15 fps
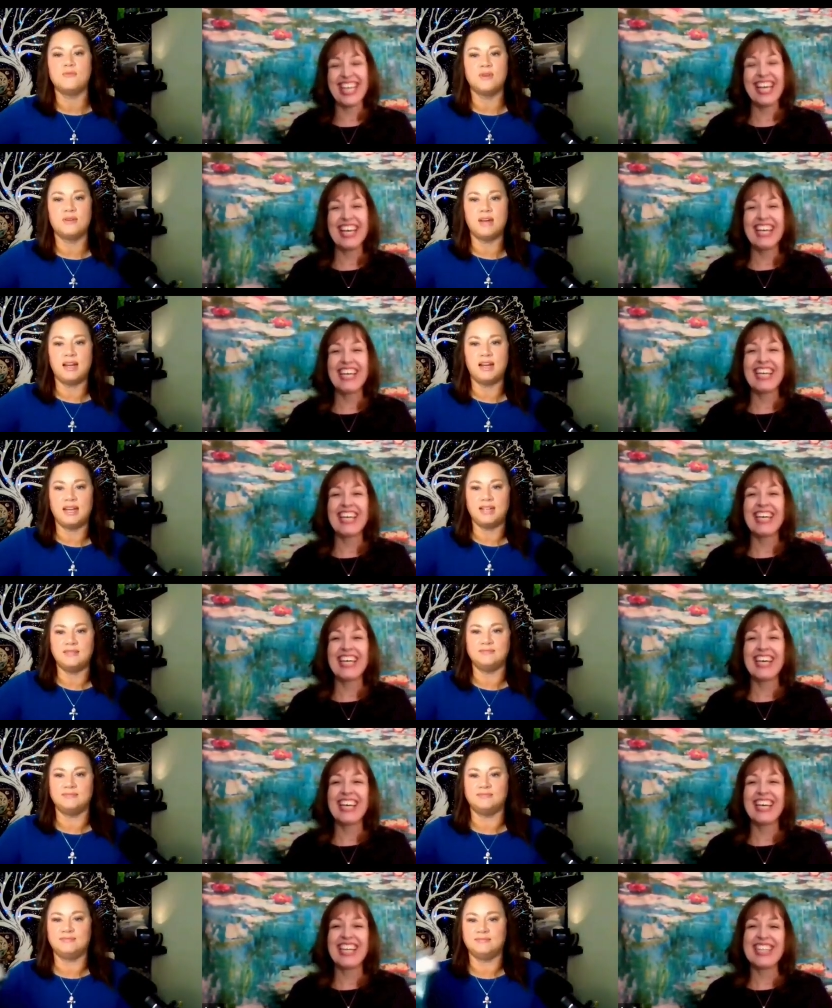Speaker 1: We're
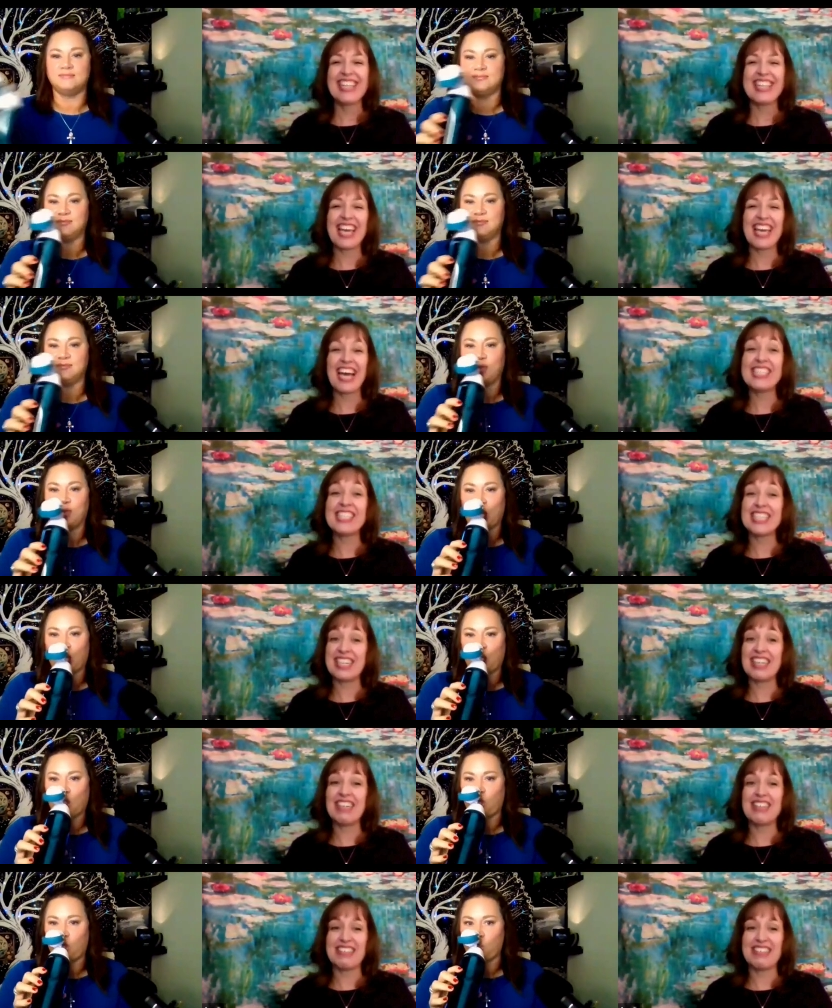ready. The
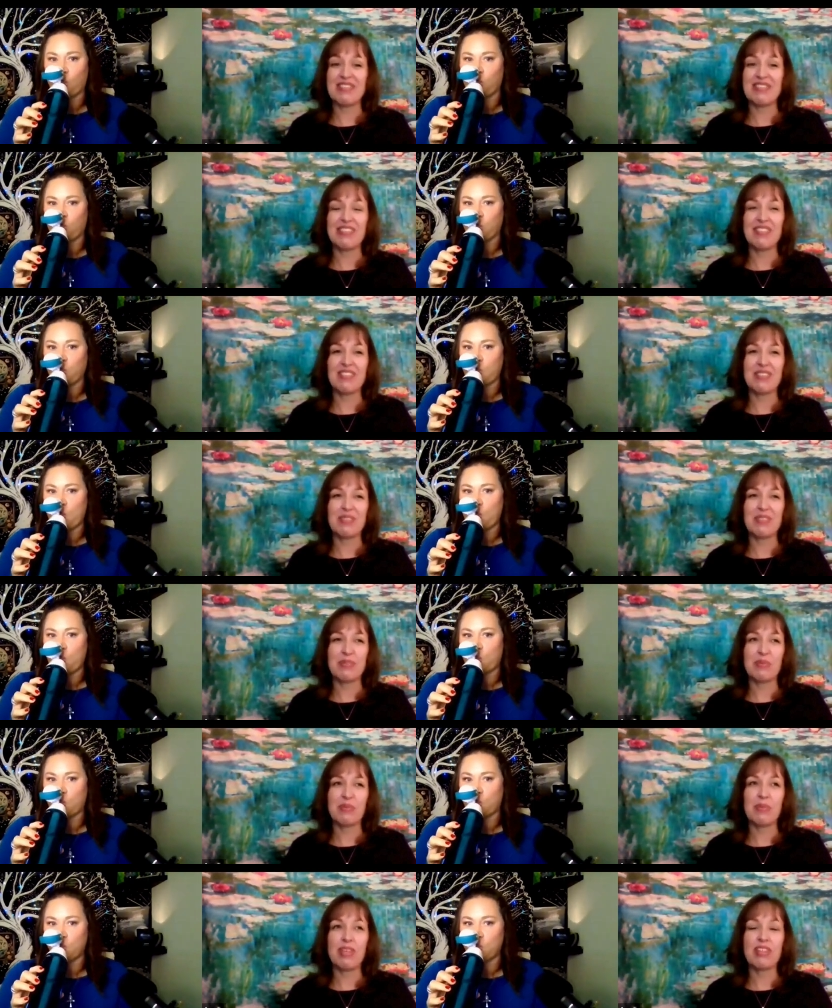idea
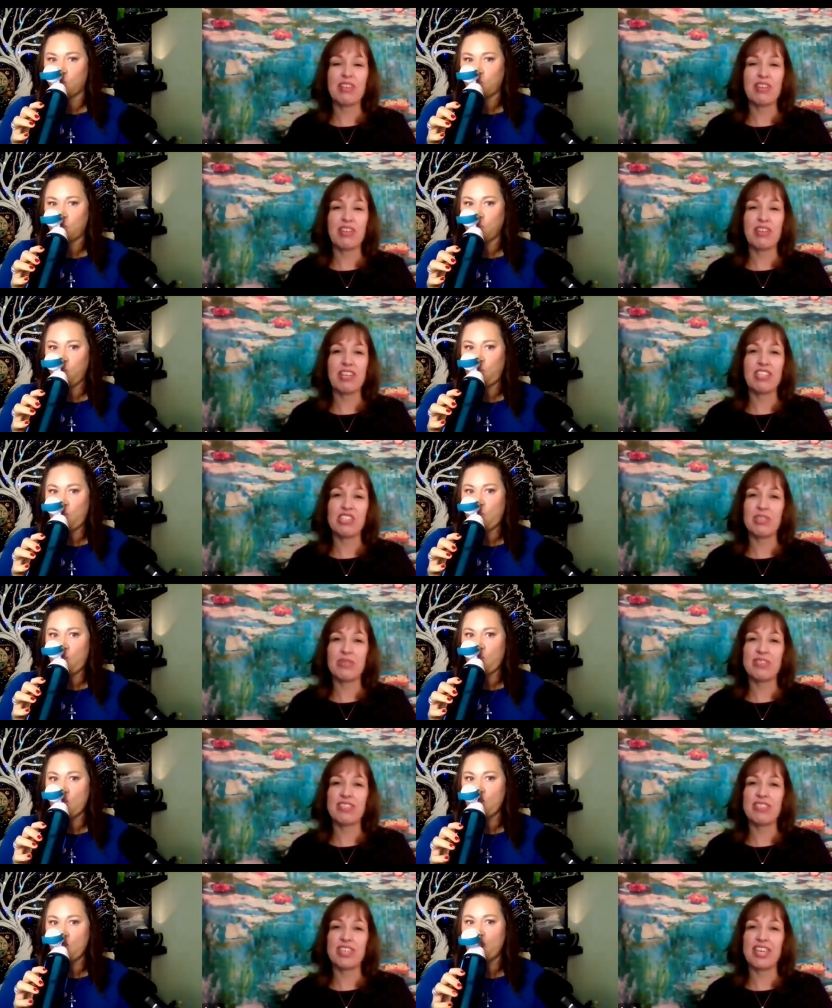with
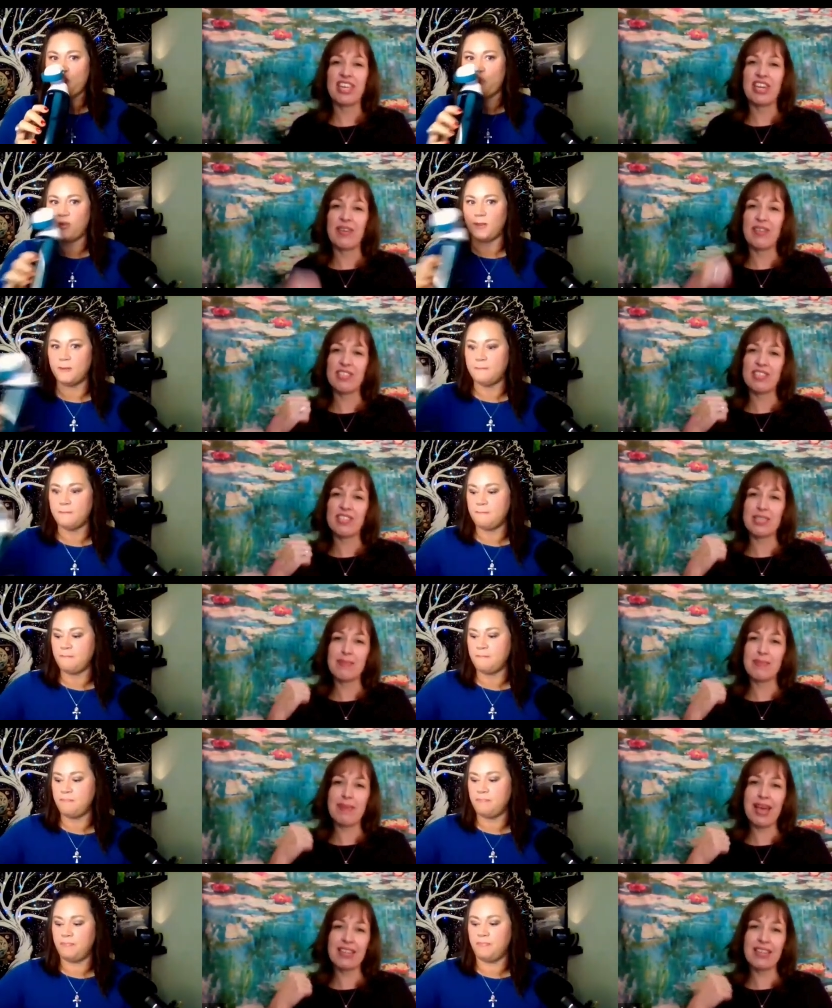courage, as you were saying, you know,
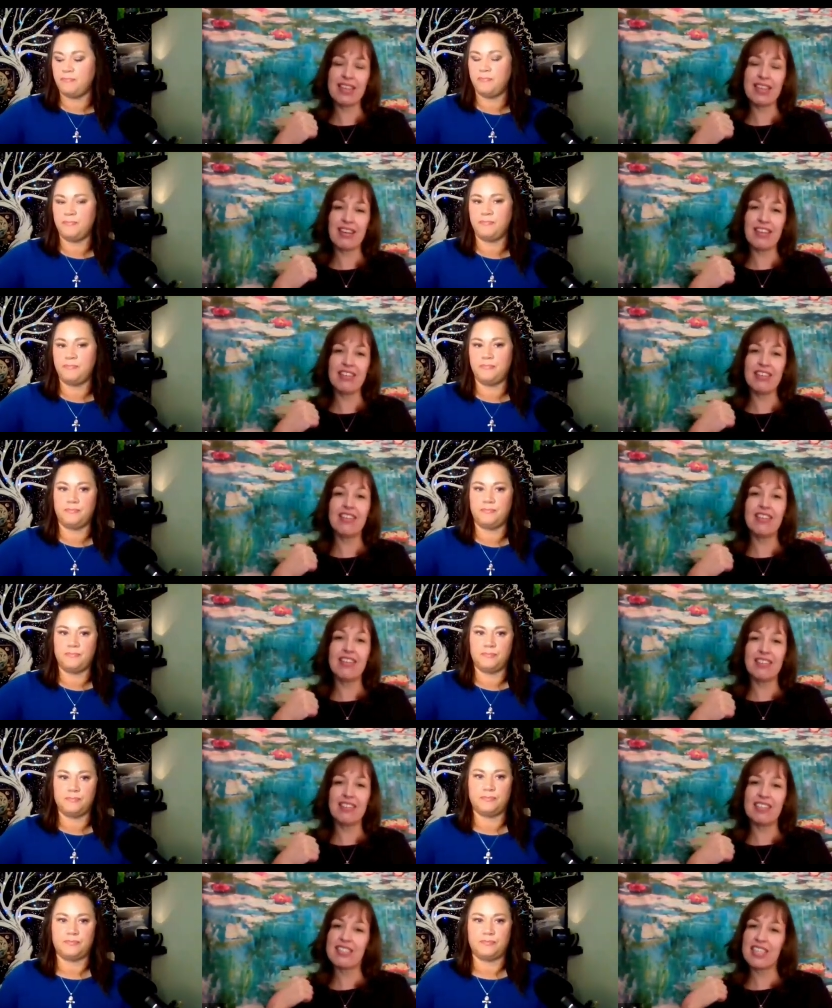it's just back there,
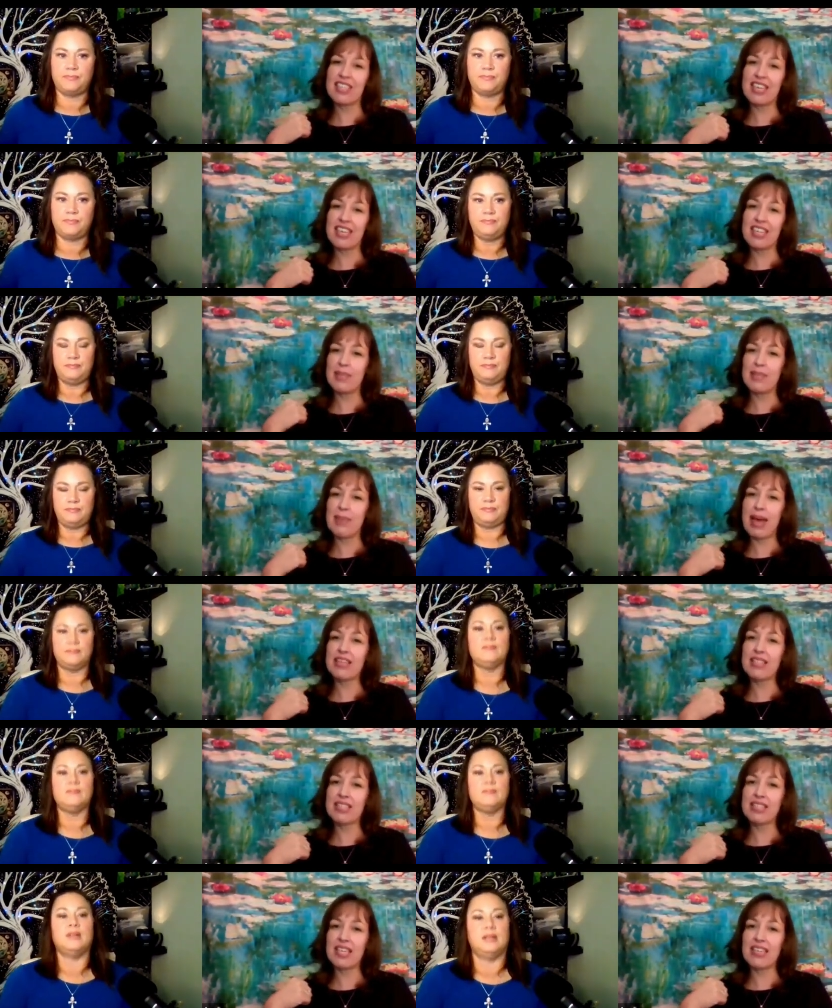it's kick in
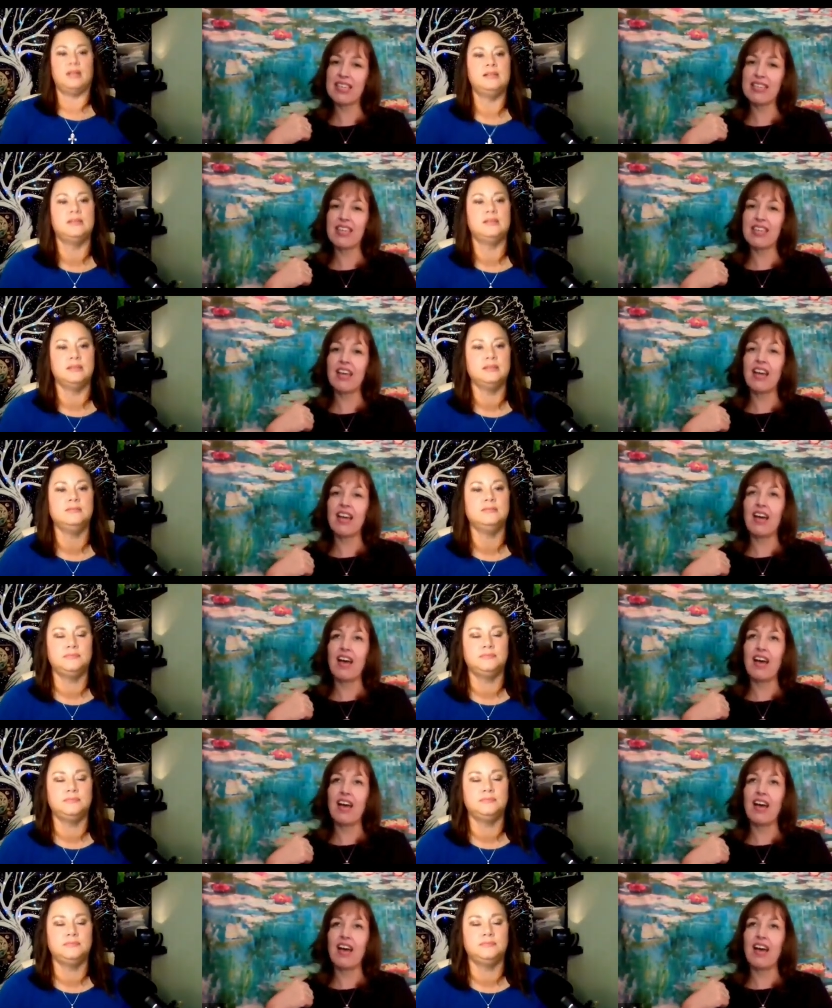the back seat.